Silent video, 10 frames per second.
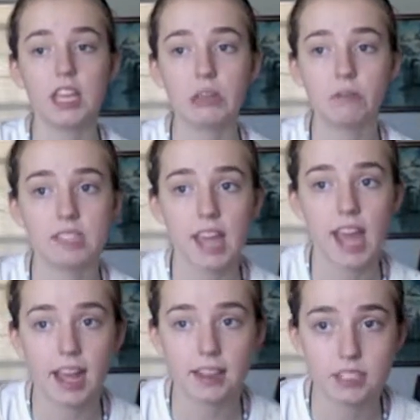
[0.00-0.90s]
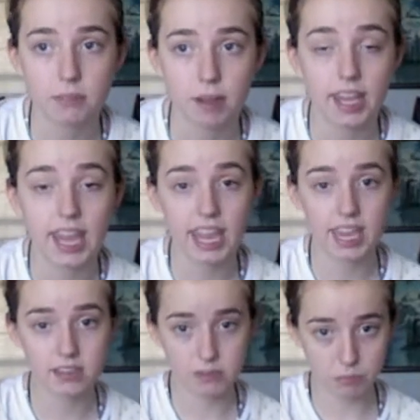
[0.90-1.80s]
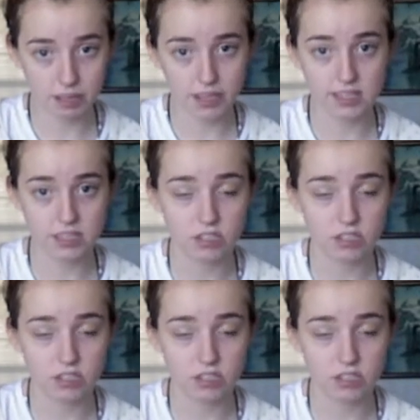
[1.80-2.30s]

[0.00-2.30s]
he was at my aunt's place,